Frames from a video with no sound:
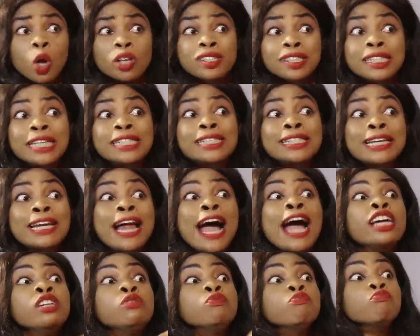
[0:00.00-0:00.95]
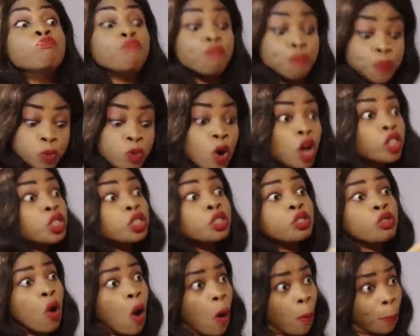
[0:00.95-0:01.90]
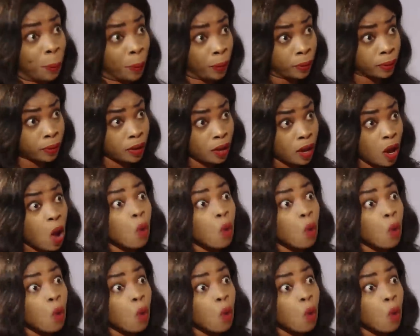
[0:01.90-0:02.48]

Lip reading: Your sister and I brought you up.